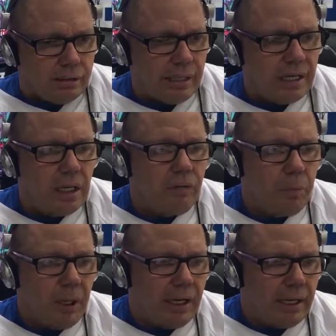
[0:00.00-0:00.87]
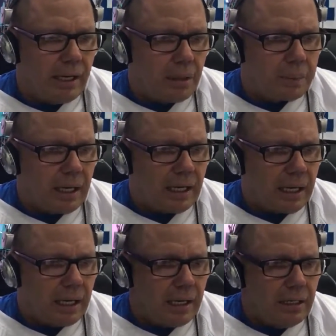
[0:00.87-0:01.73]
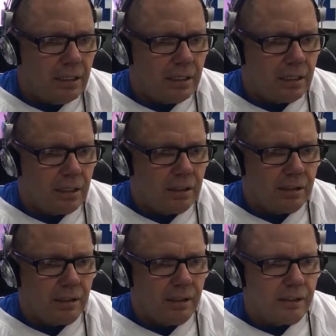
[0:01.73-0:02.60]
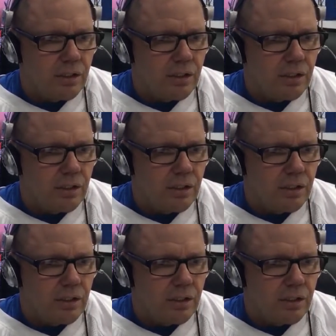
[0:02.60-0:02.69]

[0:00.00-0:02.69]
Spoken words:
thank you for bringing that up, KK.